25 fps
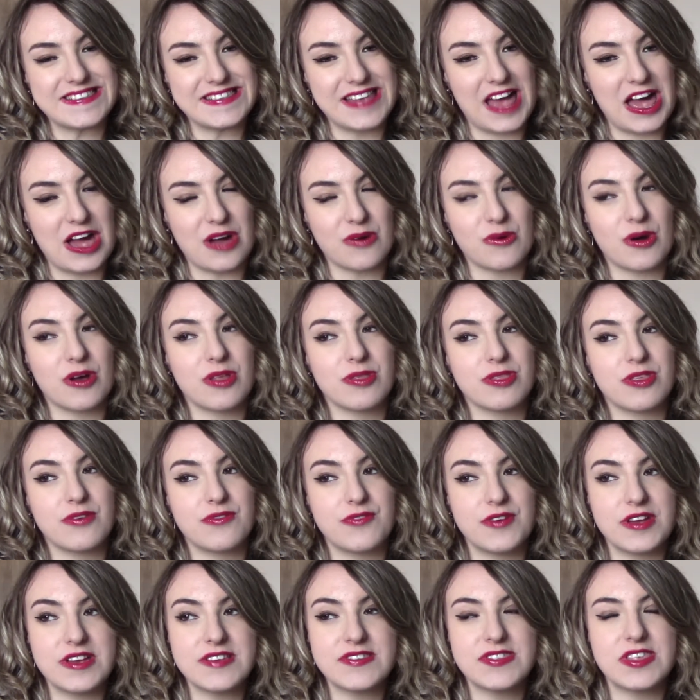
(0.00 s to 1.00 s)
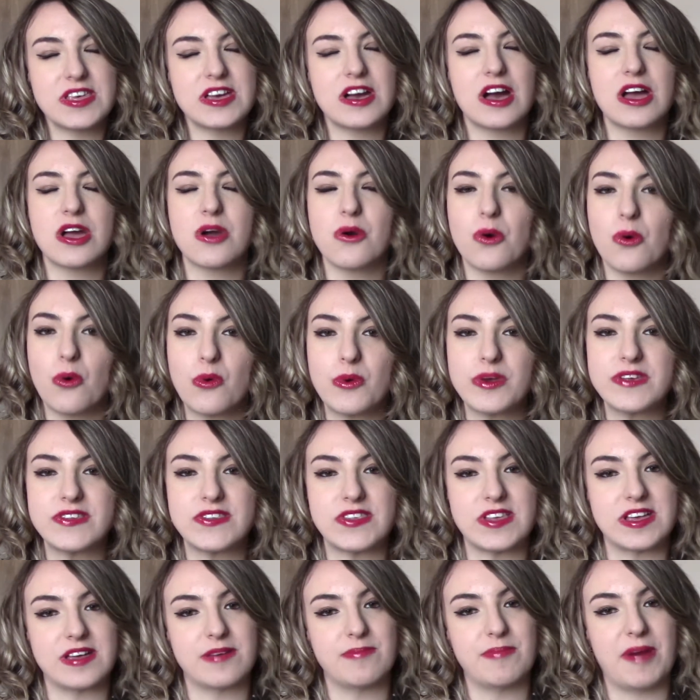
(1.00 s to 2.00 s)
so the first thing I always
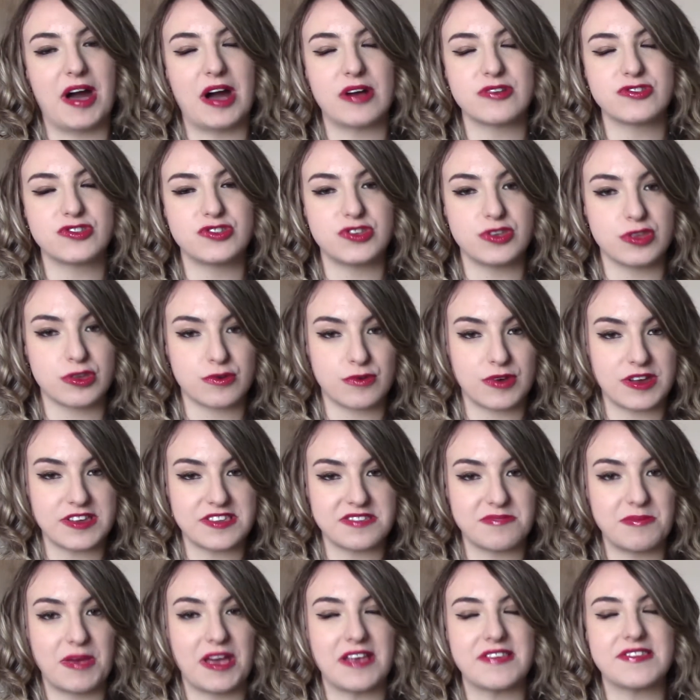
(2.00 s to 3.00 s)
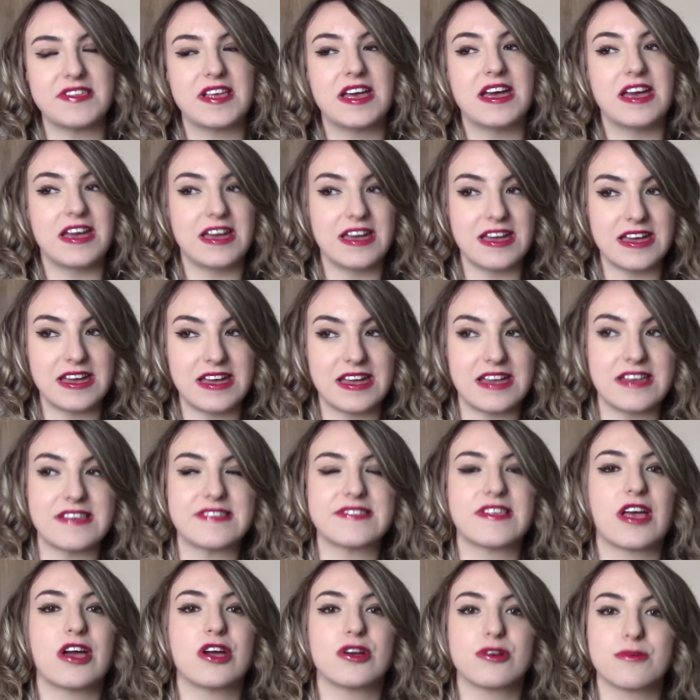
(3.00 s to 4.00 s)
think about to do Christmas
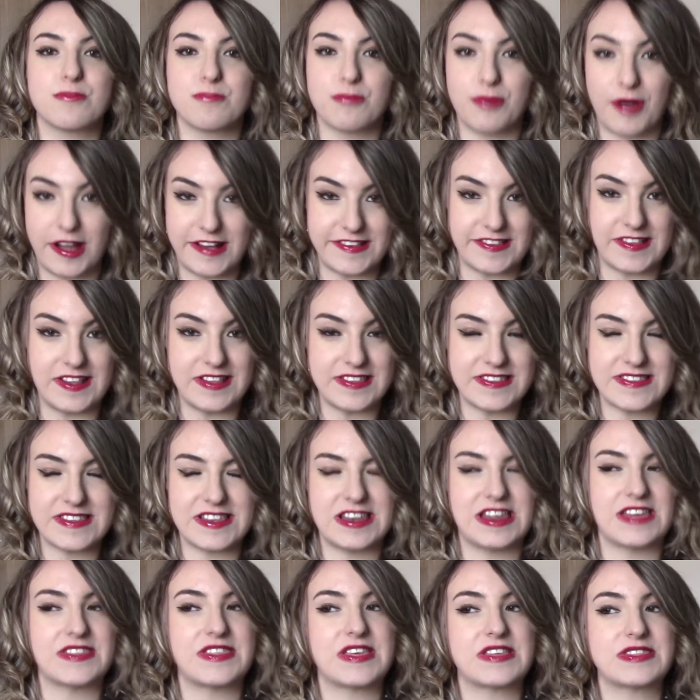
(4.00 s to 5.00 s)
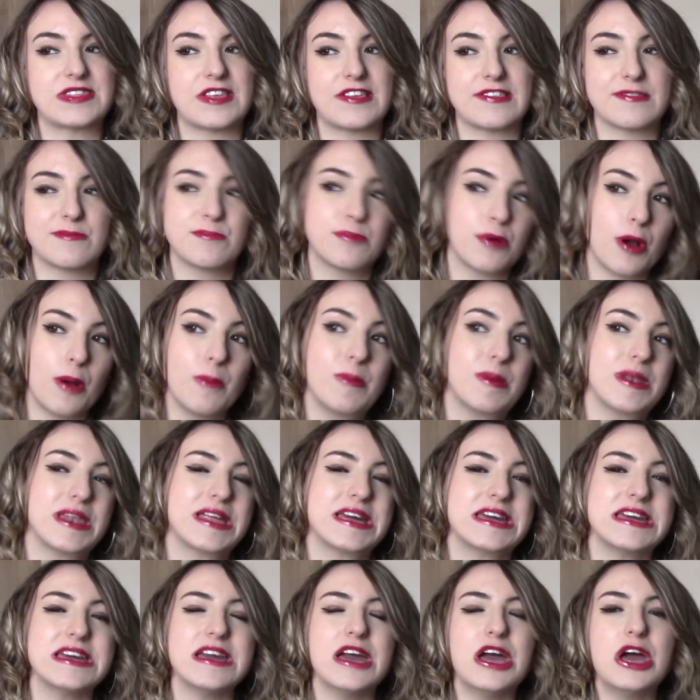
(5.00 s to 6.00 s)
is presents, and I think that's
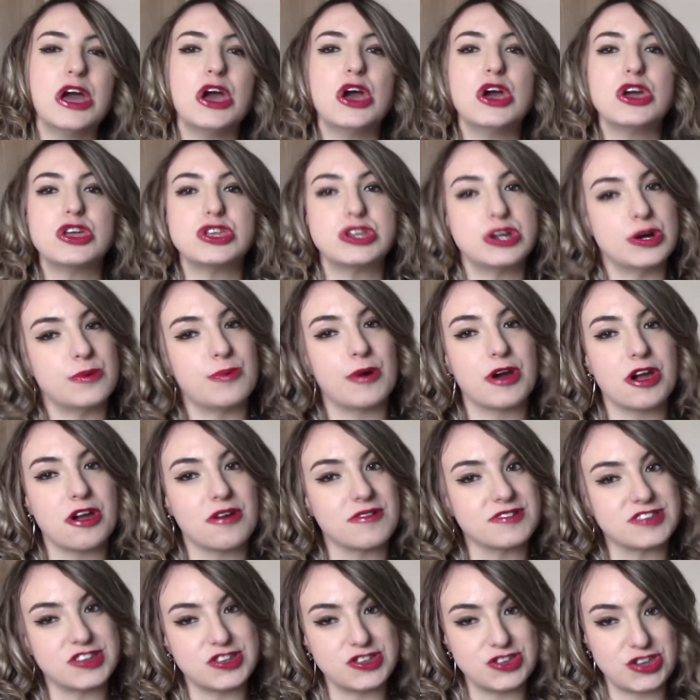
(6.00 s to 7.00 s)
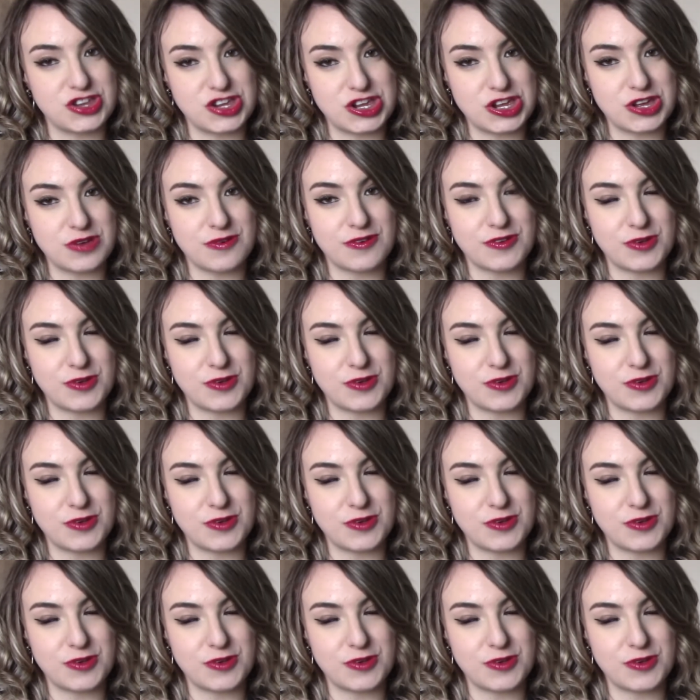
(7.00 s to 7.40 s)
probably your priority too.